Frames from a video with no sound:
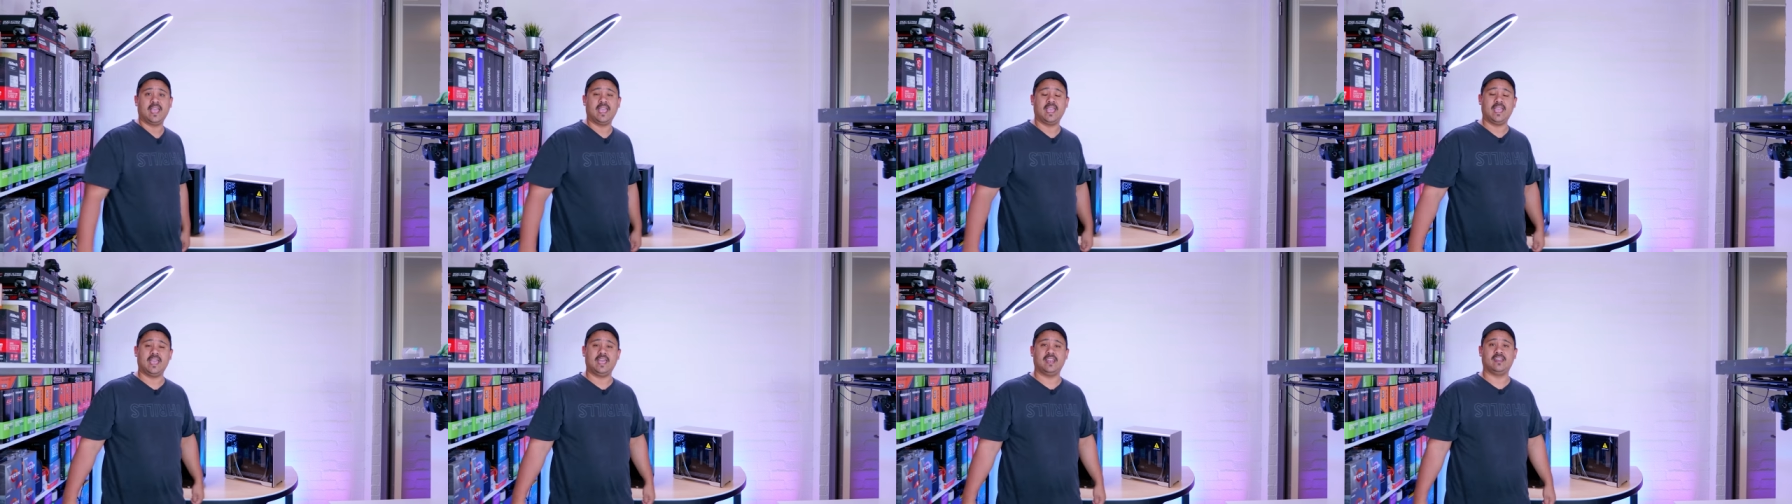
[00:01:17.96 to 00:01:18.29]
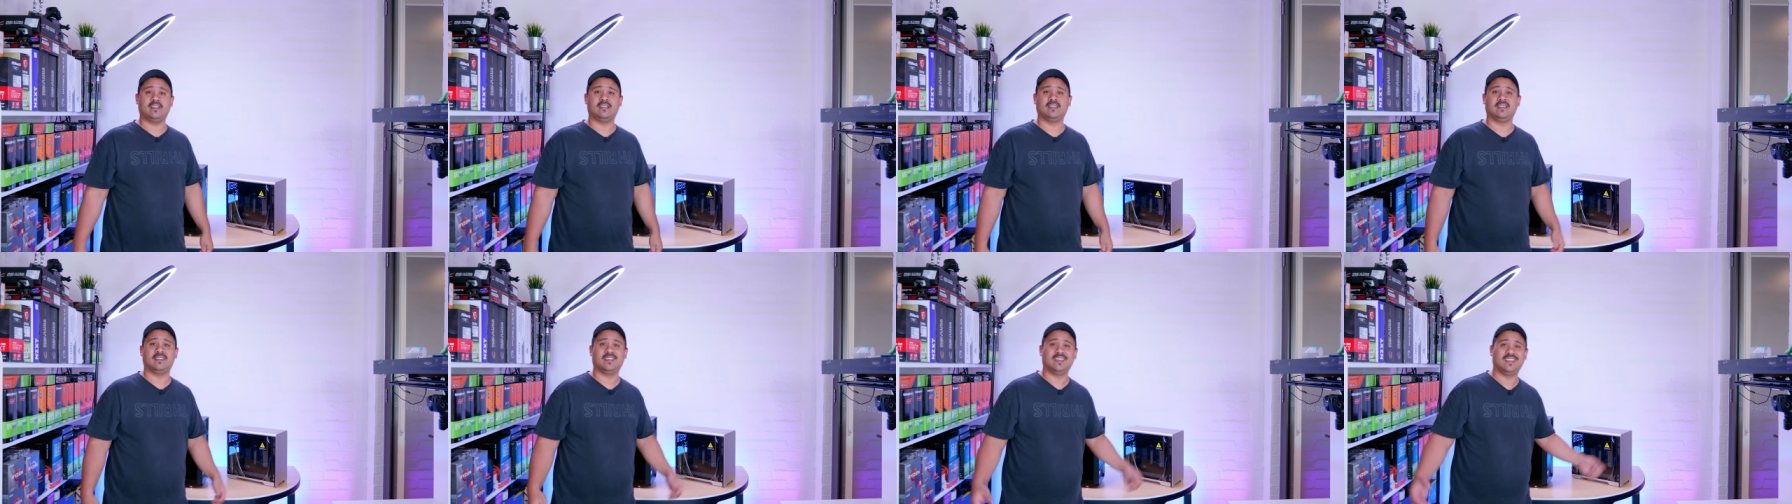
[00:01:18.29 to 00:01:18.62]

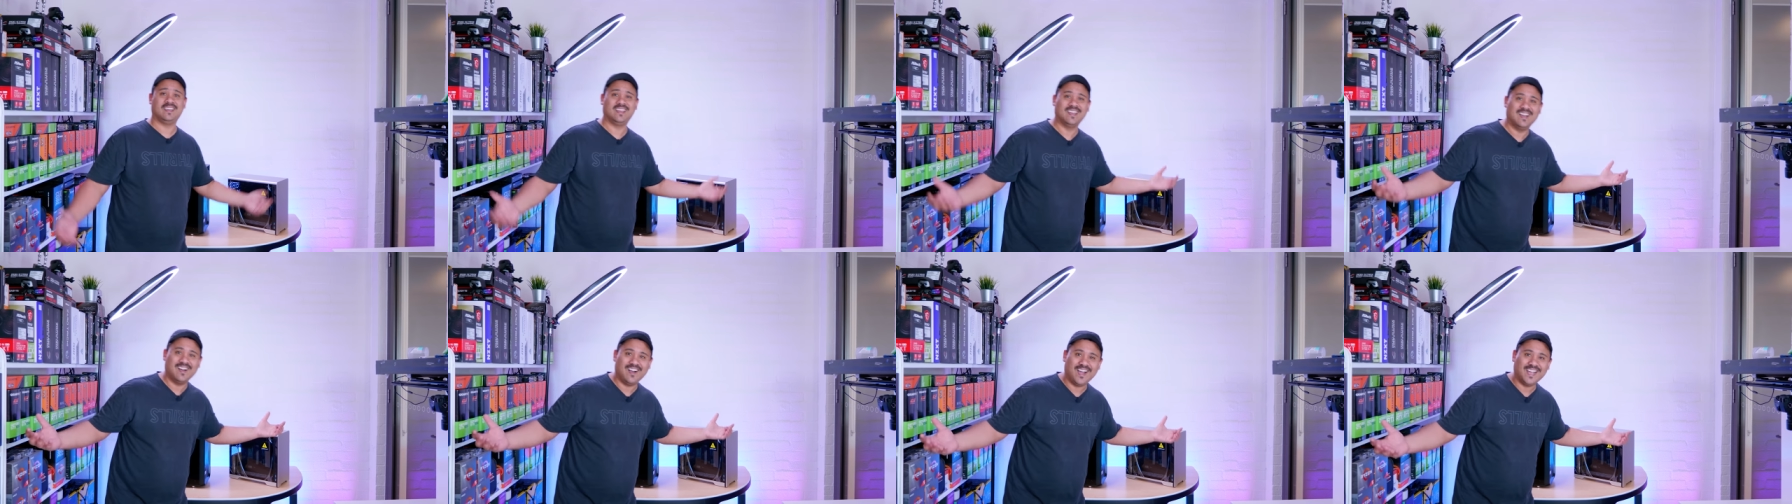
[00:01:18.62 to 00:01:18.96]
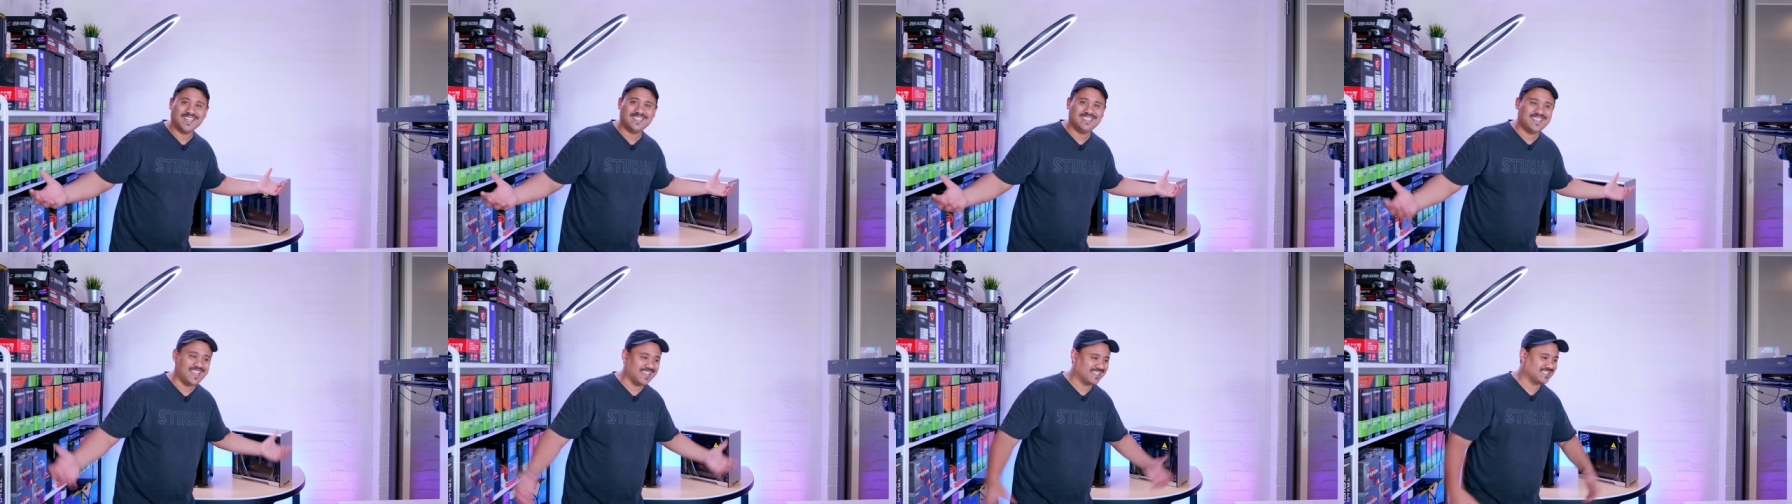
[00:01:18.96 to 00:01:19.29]
and
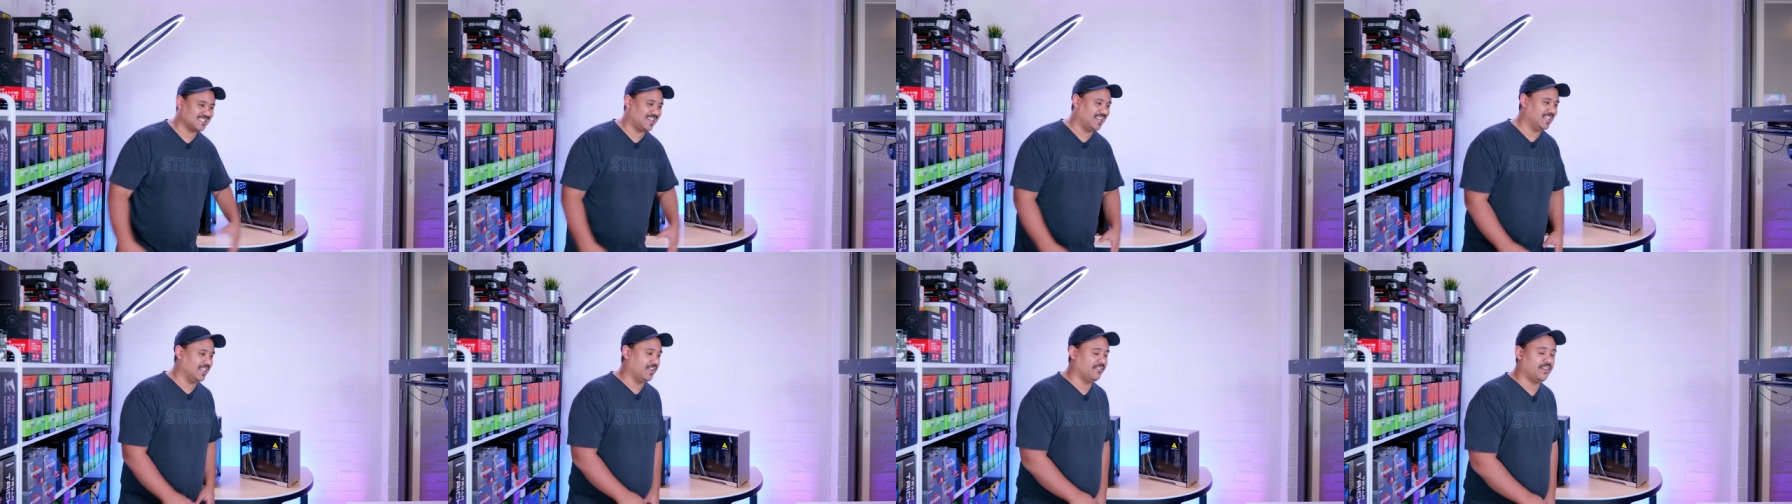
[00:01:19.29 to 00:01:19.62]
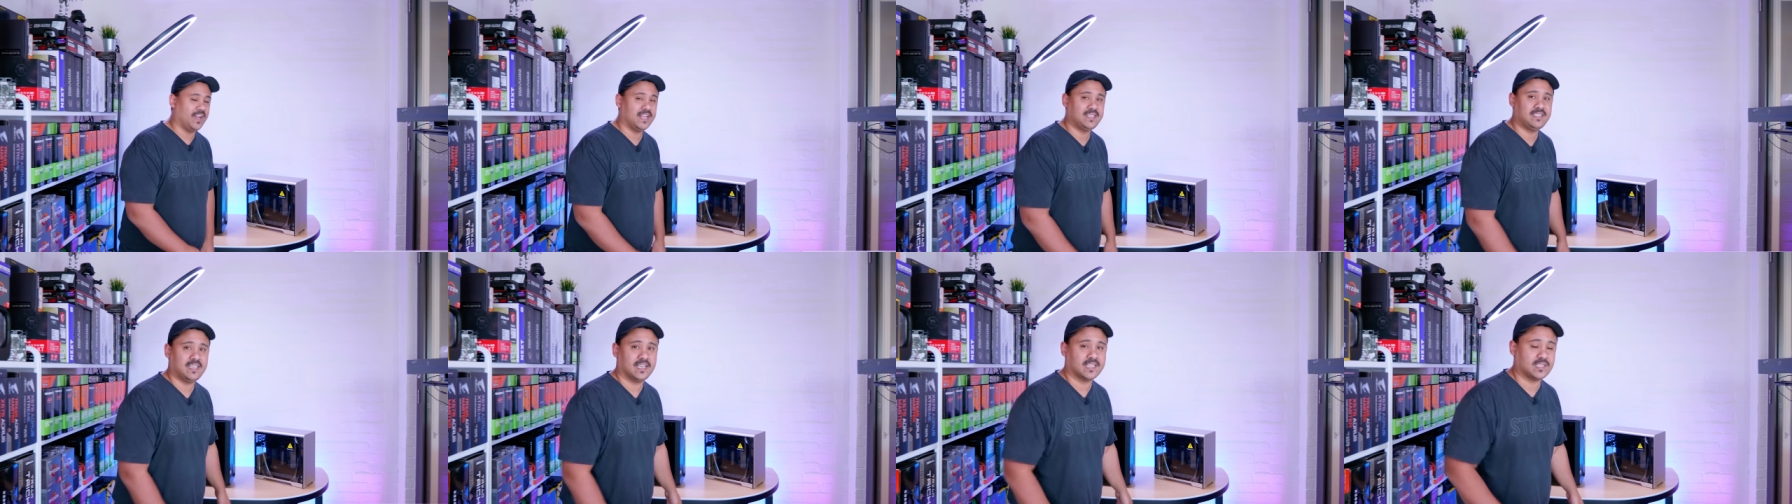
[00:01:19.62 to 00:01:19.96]
ITX. I love
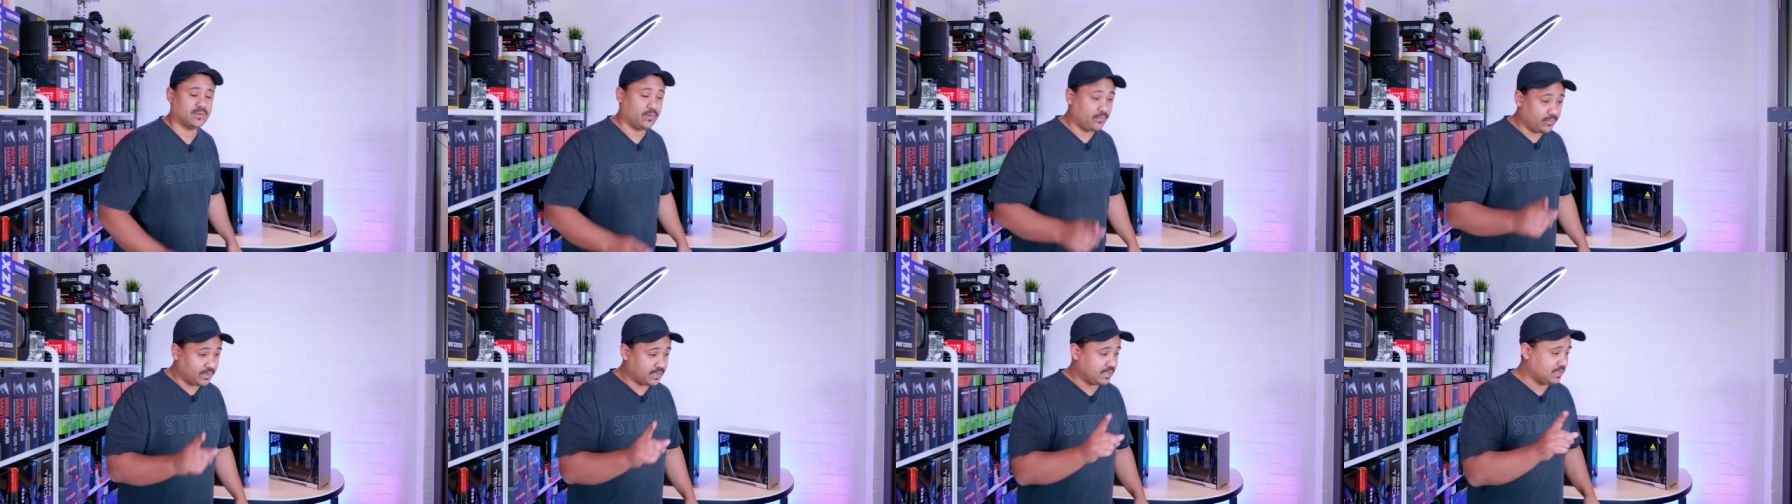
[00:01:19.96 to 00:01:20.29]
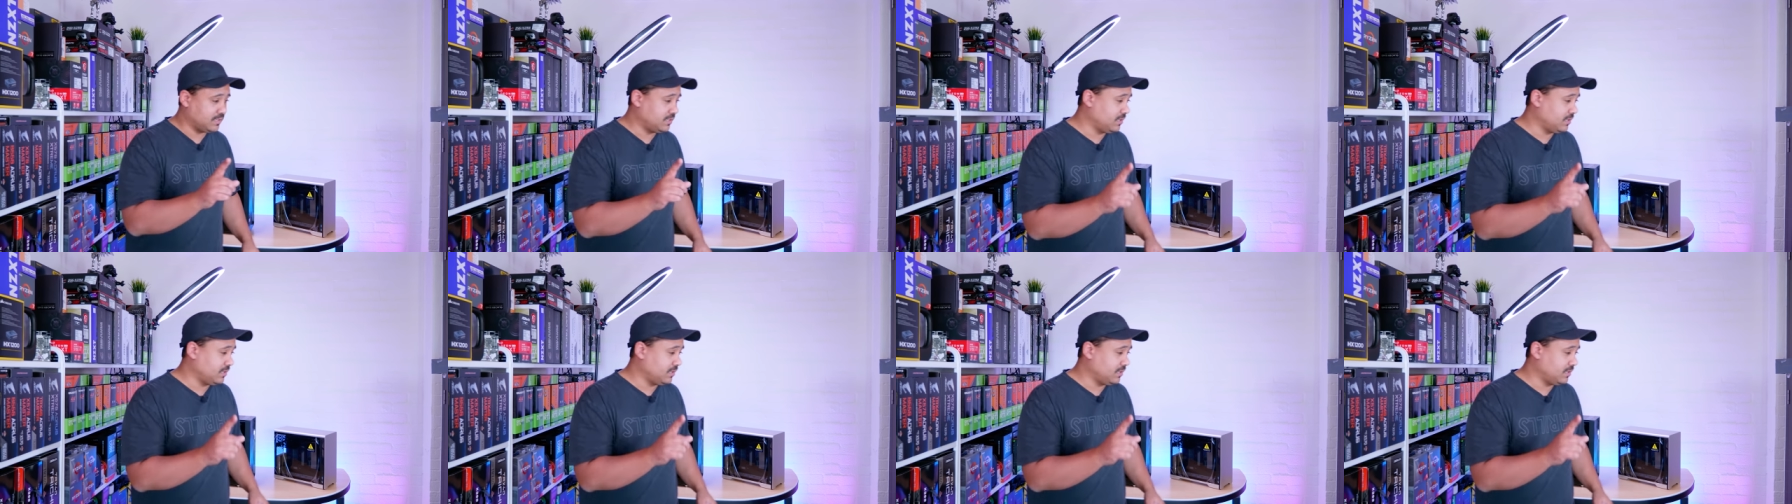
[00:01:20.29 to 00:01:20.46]
ITX. So what we're gonna